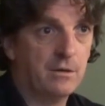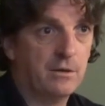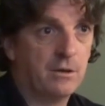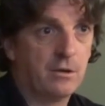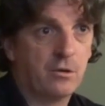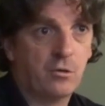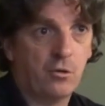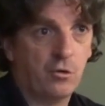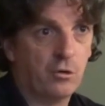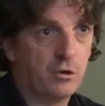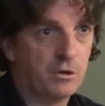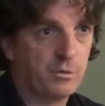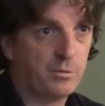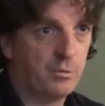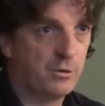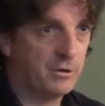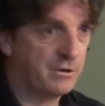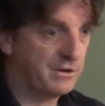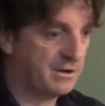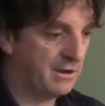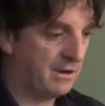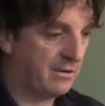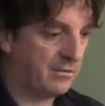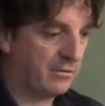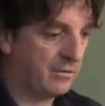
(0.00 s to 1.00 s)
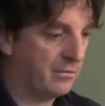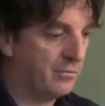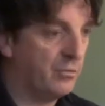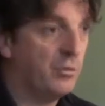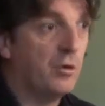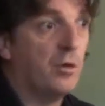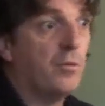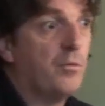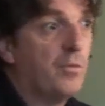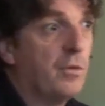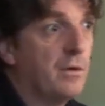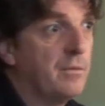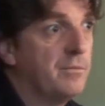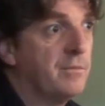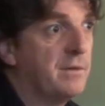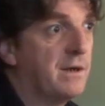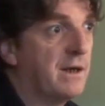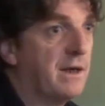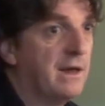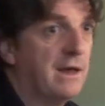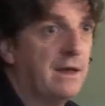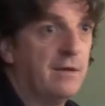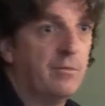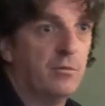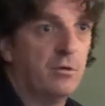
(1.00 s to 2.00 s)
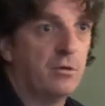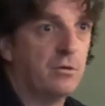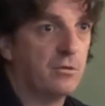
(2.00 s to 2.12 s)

The course person, I'm going, "No problem getting him